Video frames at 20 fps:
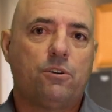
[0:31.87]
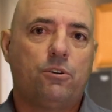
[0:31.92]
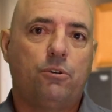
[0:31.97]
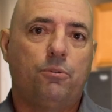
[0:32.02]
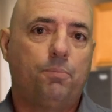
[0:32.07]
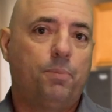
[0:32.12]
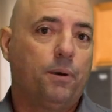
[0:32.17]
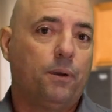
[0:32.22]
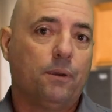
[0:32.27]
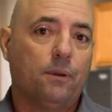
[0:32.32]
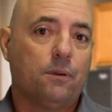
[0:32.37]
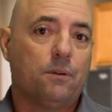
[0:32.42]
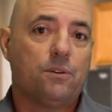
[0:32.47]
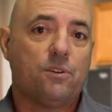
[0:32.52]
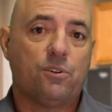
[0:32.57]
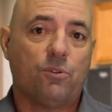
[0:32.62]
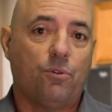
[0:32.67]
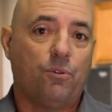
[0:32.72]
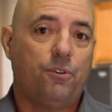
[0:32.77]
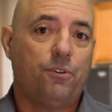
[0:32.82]
through
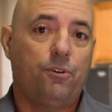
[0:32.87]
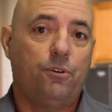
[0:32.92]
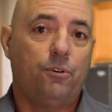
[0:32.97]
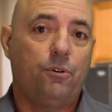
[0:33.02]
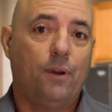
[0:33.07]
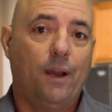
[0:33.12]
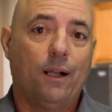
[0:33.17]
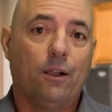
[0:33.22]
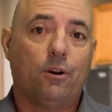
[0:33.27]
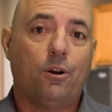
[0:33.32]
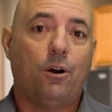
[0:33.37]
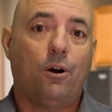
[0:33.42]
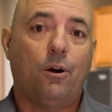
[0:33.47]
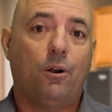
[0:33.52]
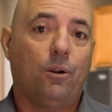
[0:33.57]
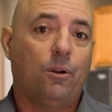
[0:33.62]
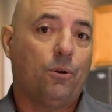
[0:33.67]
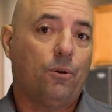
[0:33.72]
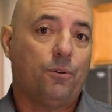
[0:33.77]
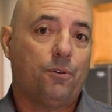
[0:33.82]
pills or through
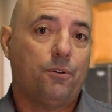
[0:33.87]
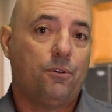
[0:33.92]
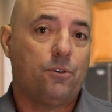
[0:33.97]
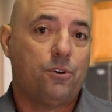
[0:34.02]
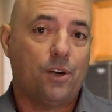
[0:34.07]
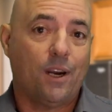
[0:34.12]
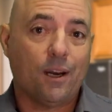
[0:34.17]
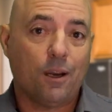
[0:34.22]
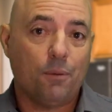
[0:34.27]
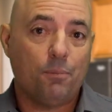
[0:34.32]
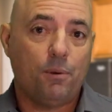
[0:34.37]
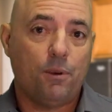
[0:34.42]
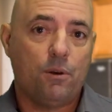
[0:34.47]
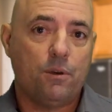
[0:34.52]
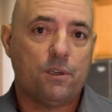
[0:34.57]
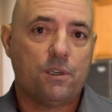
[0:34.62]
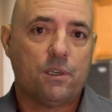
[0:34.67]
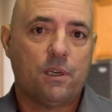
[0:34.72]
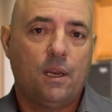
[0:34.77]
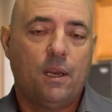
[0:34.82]
alcohol or through drug
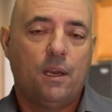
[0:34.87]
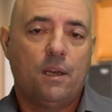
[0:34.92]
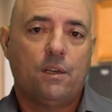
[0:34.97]
abuse,